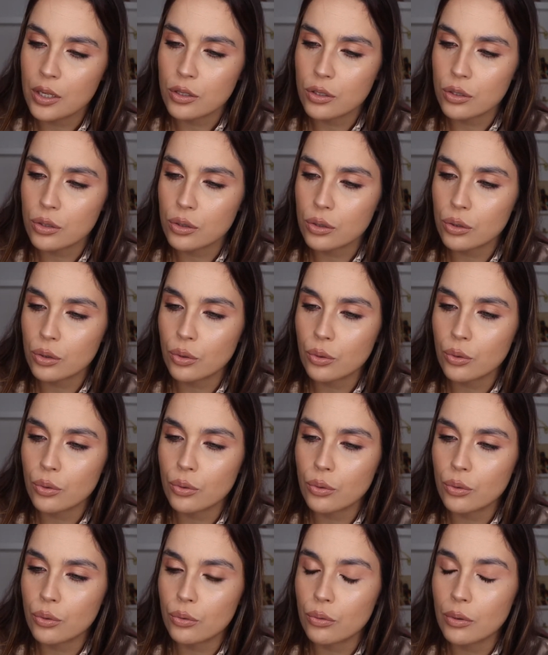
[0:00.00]

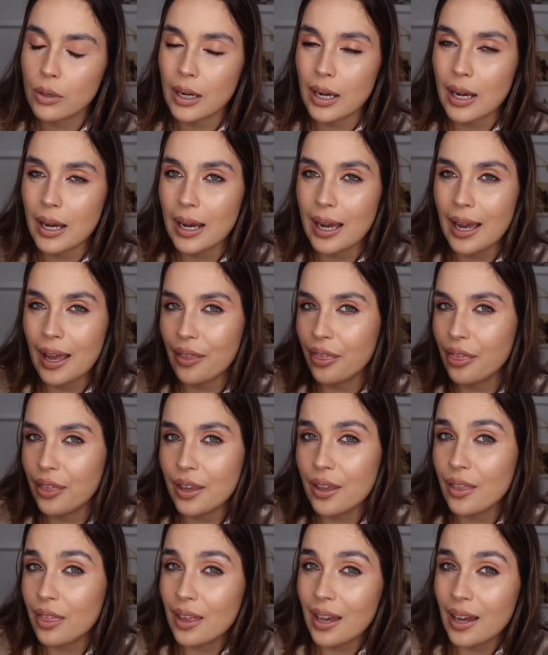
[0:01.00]
So I
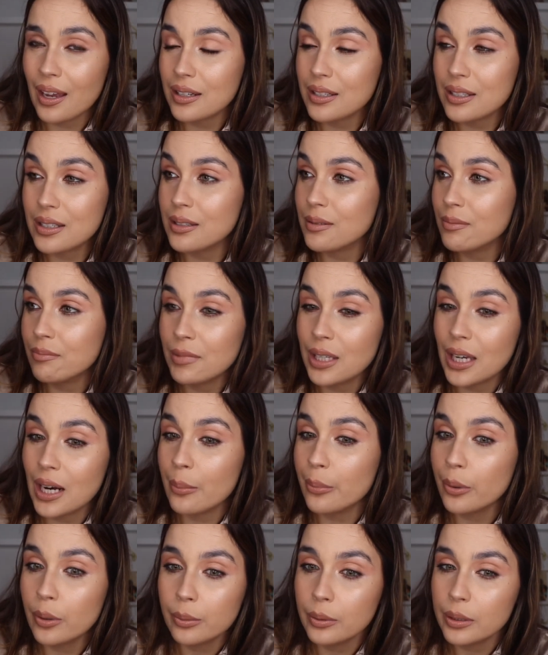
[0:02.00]
think that they
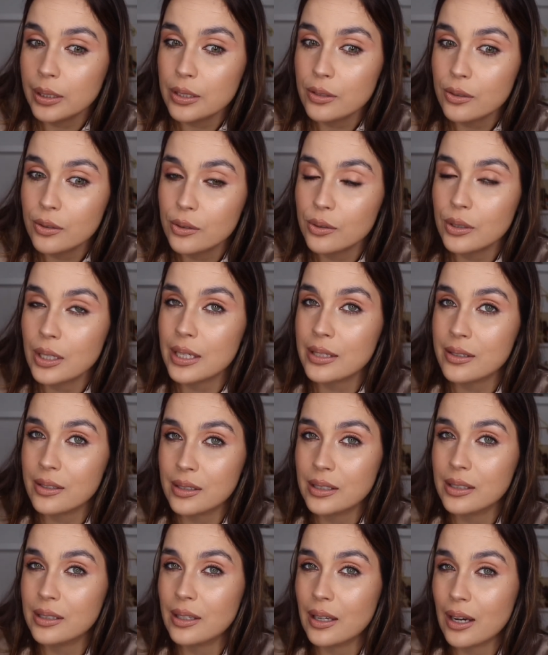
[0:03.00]
are probably as good as
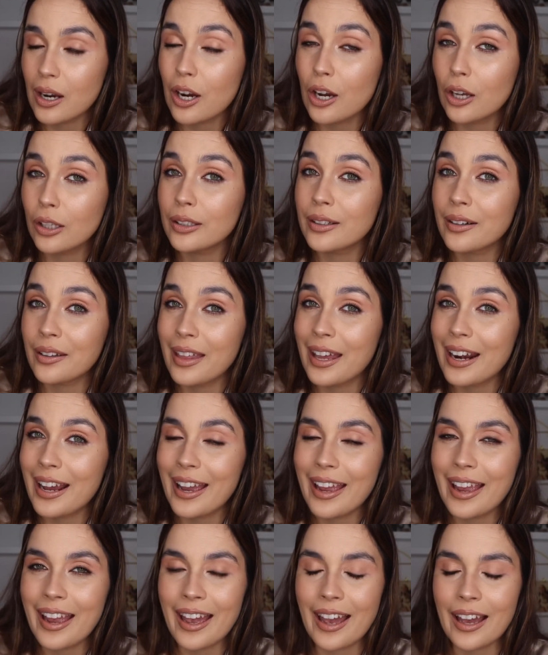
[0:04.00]
the color that
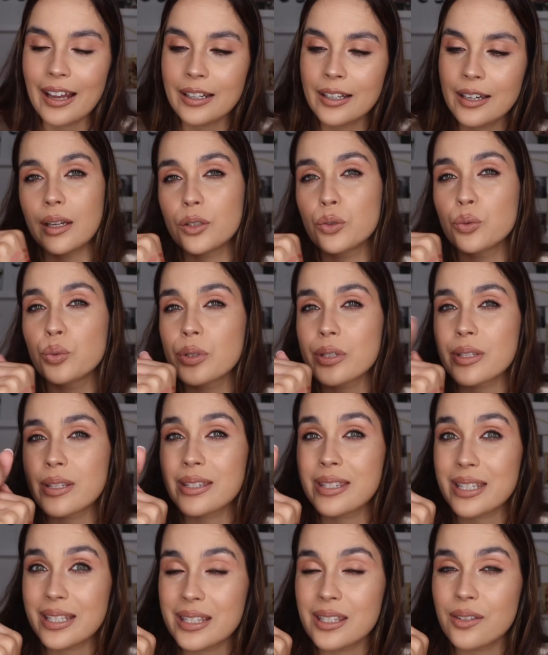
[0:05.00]
I had. That it
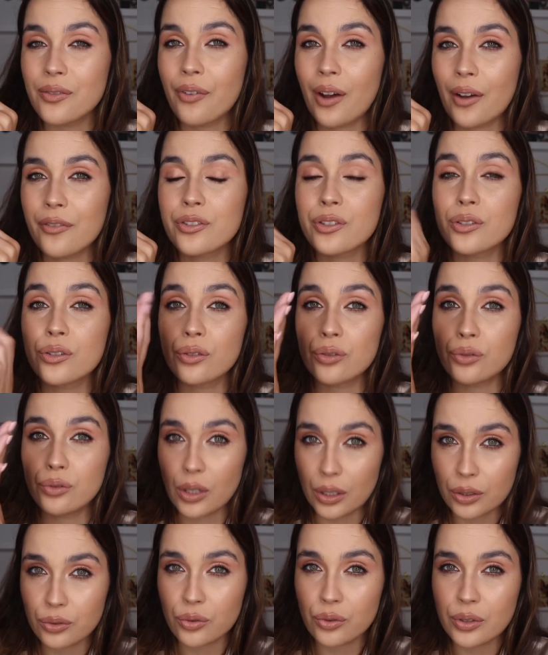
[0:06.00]
was 65
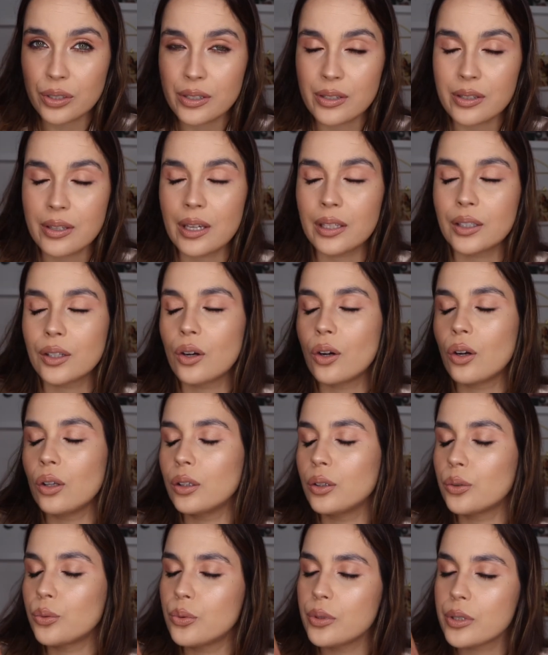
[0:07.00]
Seductress. That
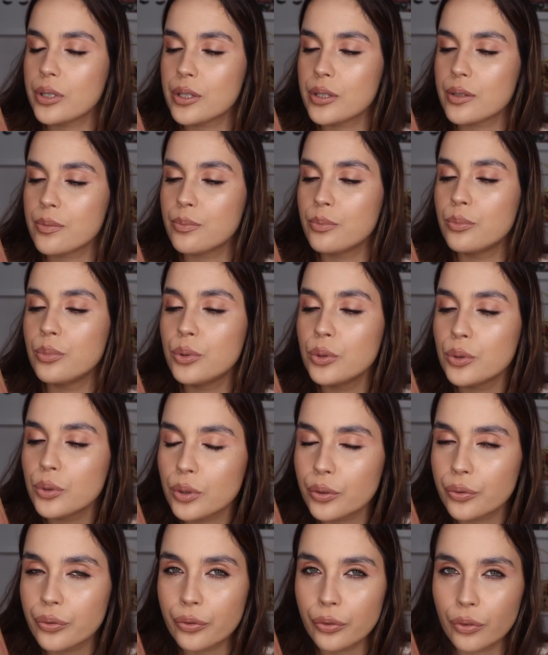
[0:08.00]
color was
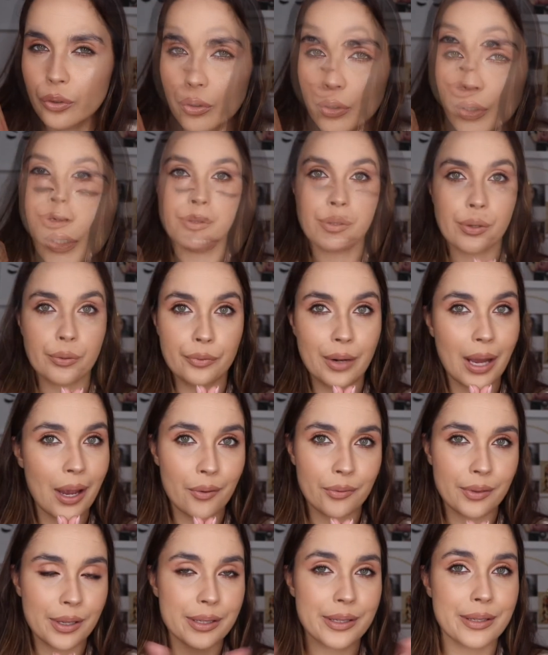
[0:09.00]
beautiful. So
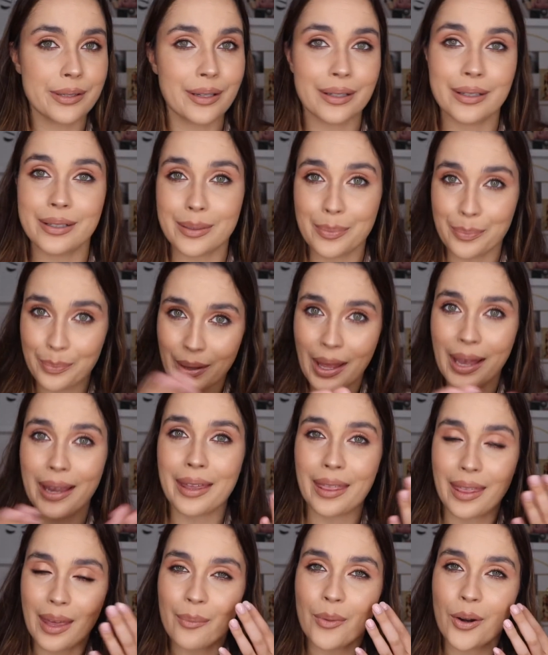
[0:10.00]
now let's start
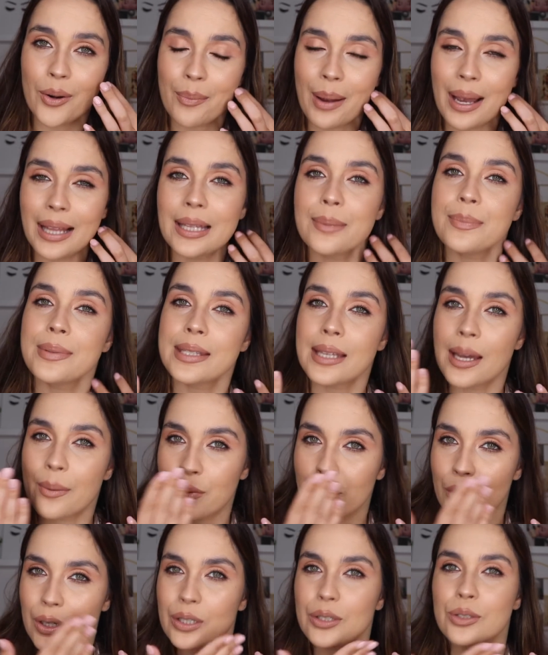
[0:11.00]
applying them on my lips.
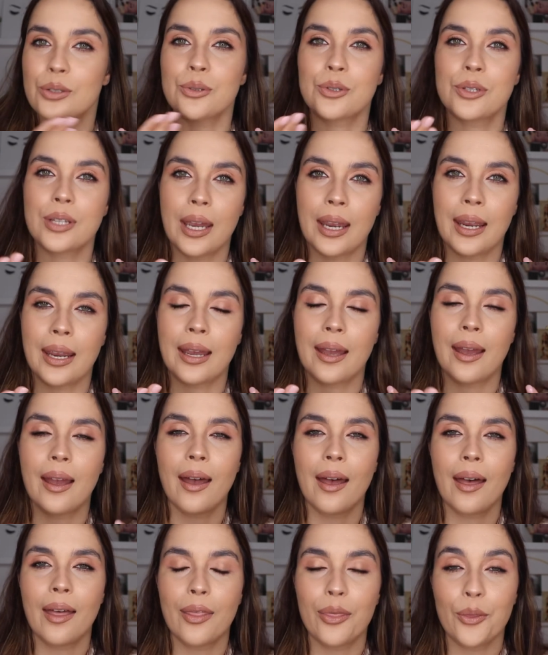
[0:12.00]
I'm going to take
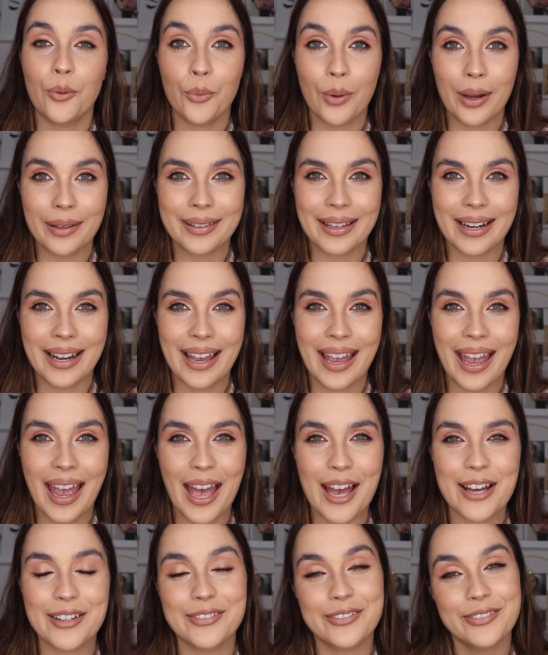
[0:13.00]
the one that I
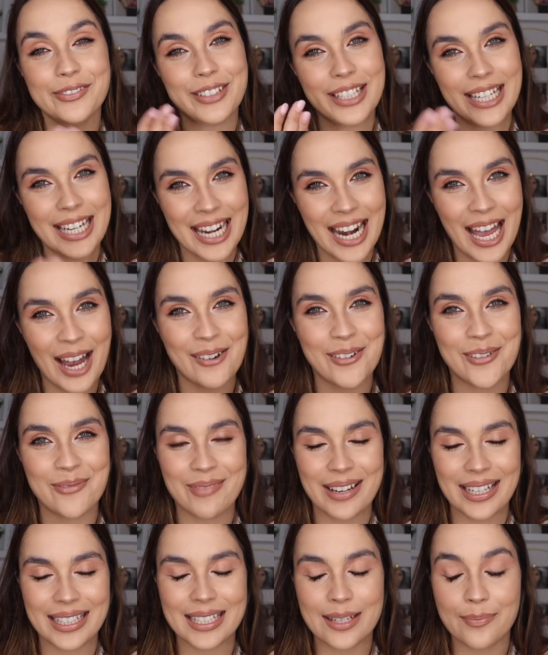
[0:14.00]
have now on
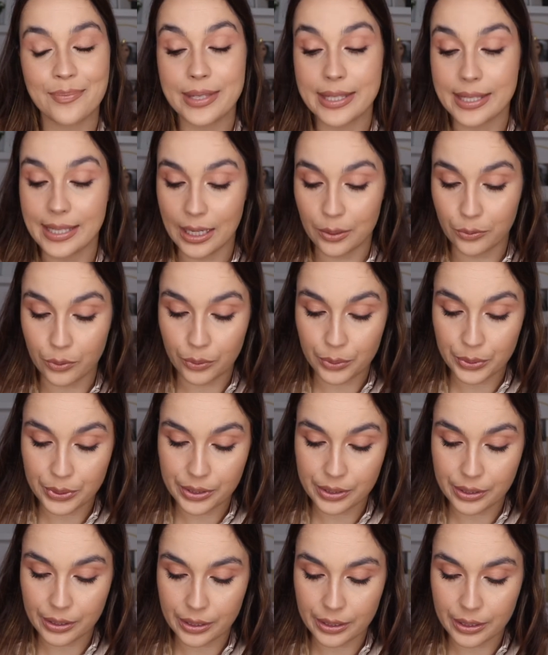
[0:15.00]
my lips and we will
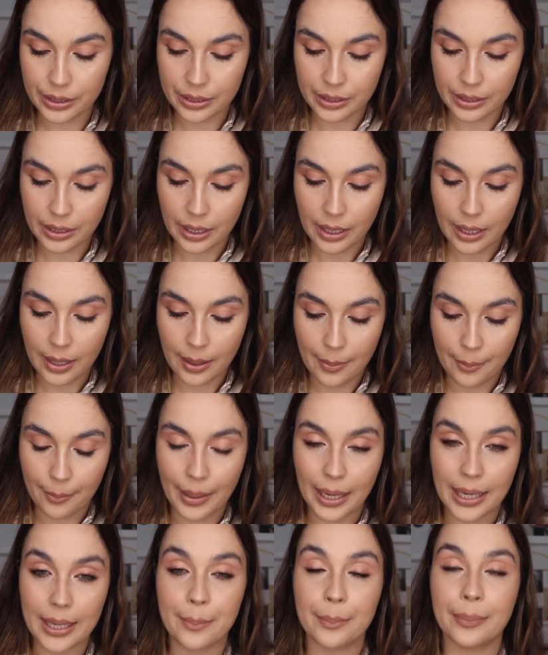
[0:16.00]
start
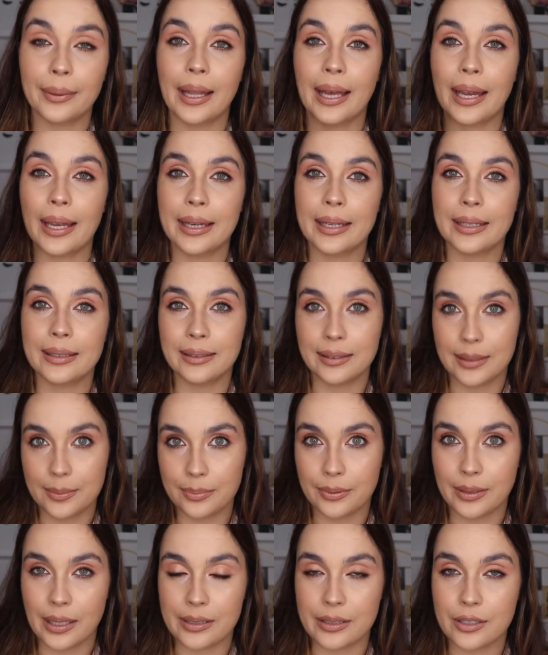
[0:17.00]
by applying the
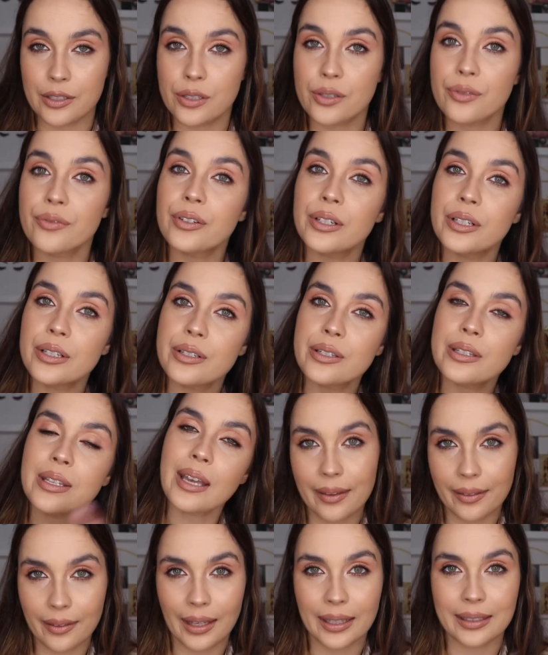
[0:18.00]
lip liners first
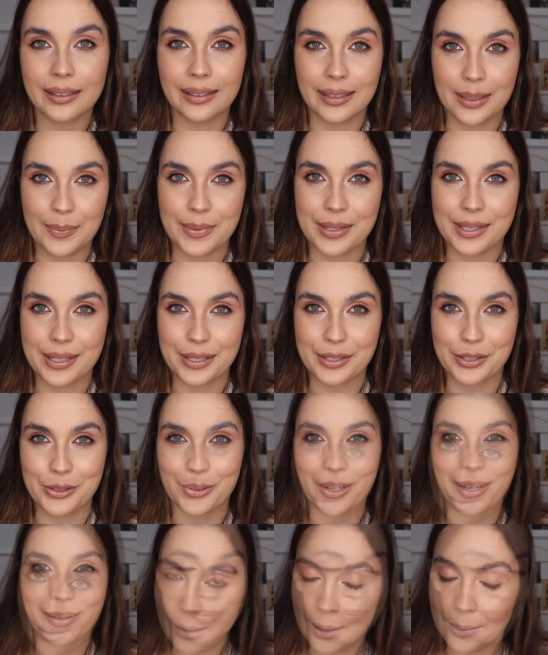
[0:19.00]
and then the lipsticks,
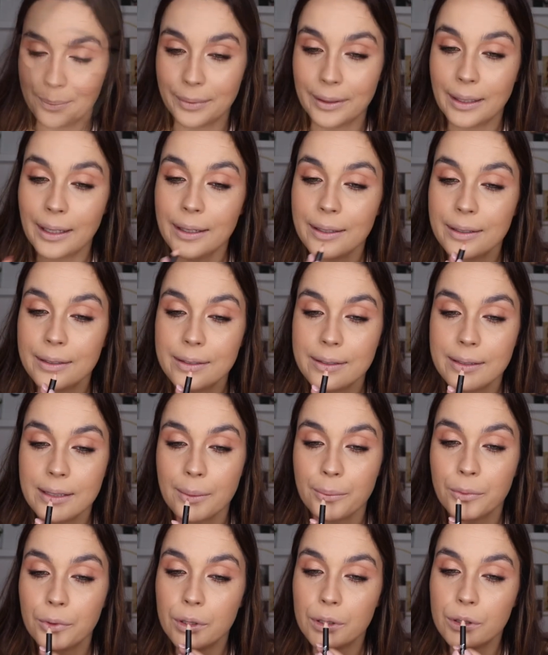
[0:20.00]
okay? The lip liners,
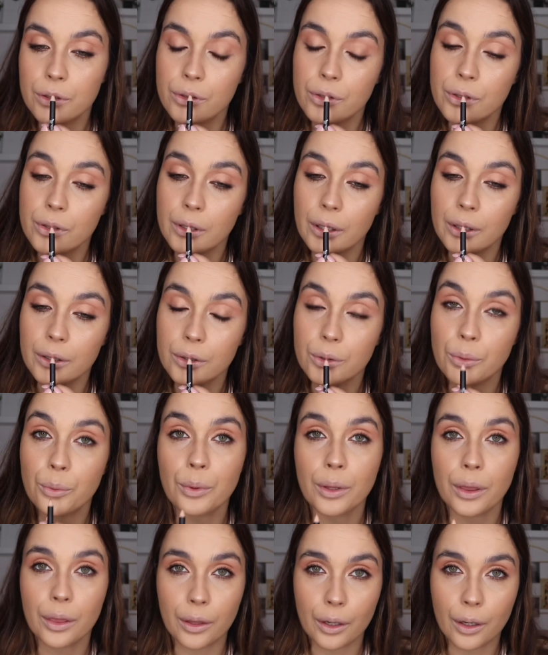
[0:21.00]
I'm going to start
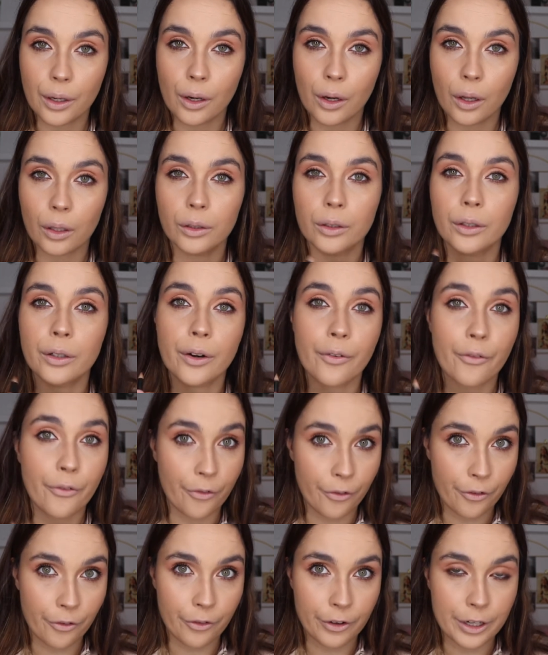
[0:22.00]
with the color
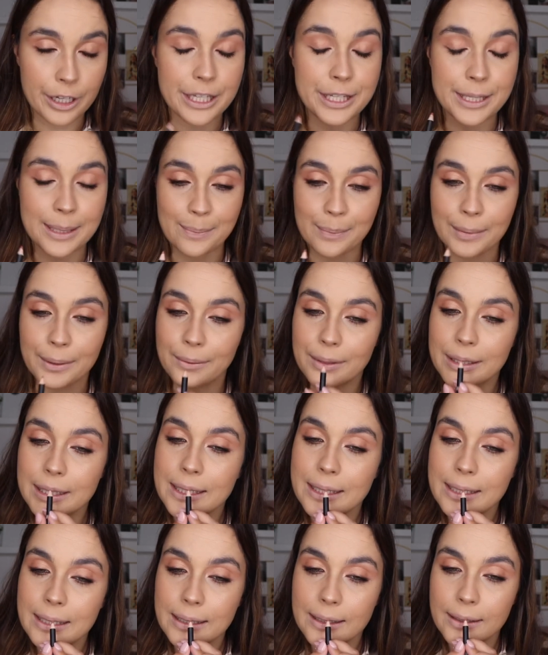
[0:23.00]
Free
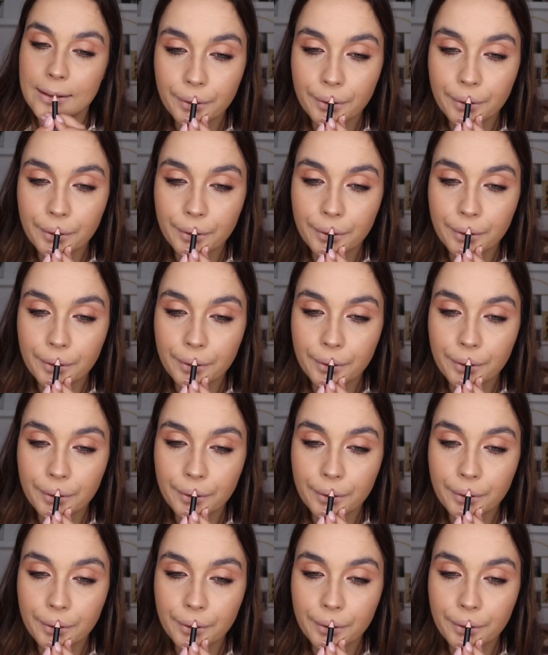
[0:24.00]
Spirit.